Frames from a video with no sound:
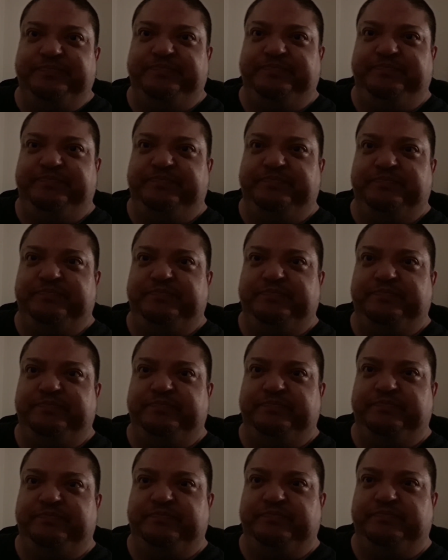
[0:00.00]

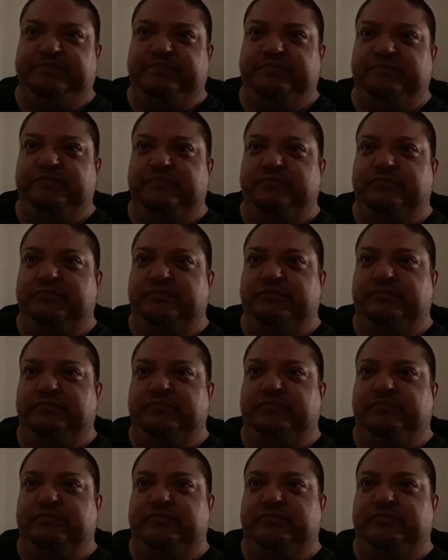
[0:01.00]
(silence)